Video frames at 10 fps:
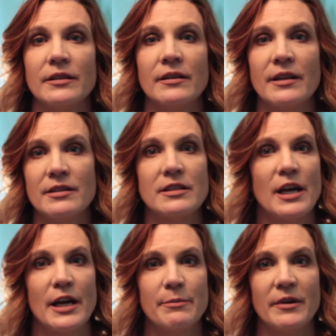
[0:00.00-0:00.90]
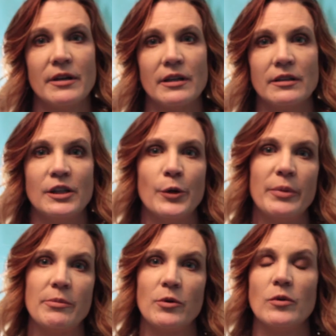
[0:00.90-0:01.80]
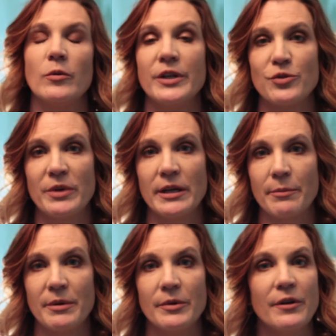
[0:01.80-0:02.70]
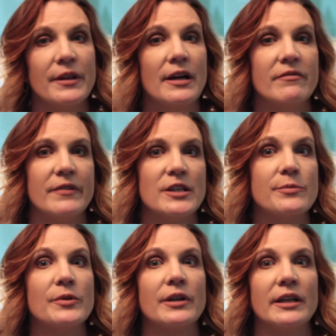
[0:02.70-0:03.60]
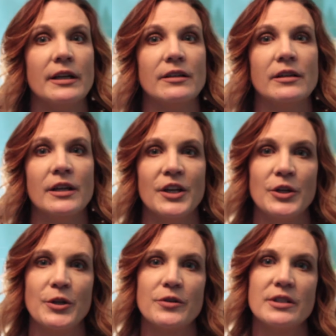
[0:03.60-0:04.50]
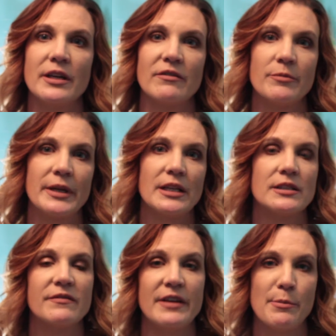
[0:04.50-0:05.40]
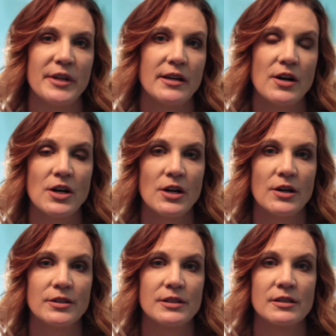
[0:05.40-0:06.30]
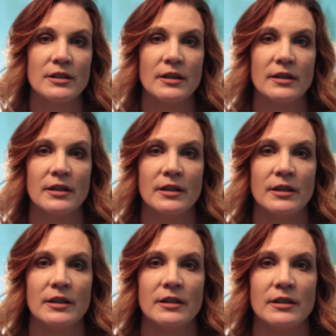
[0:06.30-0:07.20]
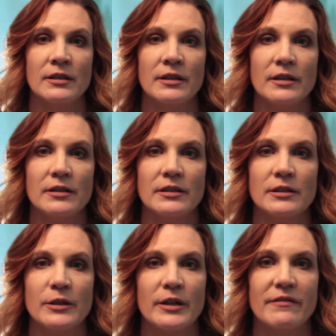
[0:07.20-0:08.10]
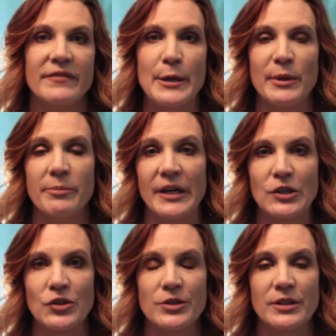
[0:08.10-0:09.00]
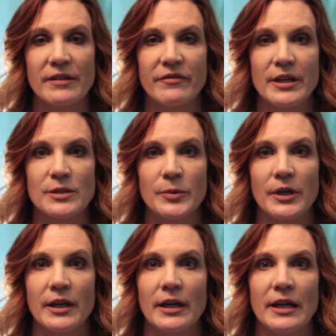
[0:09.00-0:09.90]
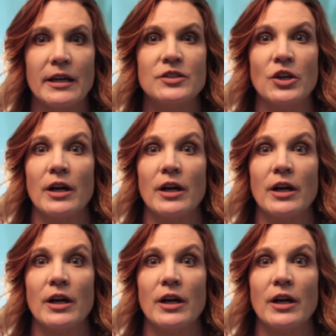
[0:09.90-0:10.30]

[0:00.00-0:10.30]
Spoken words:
this time, you know, people will wish me happy birthday on Facebook, and you see everybody's family cards or family pictures on Facebook, and I